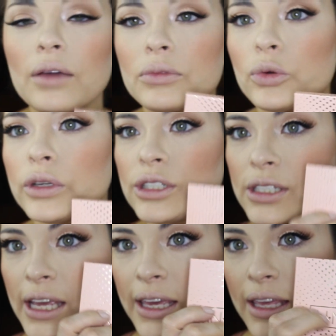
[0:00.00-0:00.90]
I'm going to
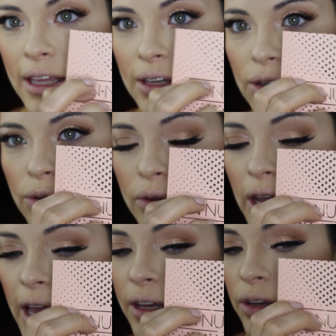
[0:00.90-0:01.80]
take In Nude
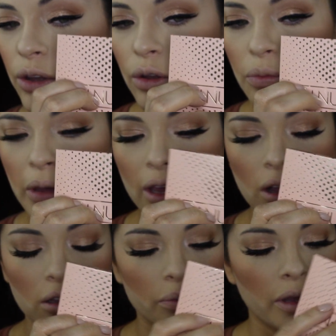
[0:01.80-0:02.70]
Endo by
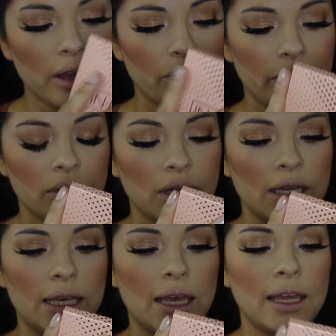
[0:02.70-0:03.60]
ColourPop
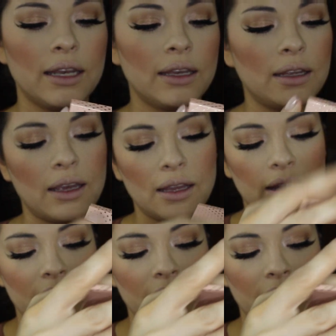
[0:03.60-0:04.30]
again, and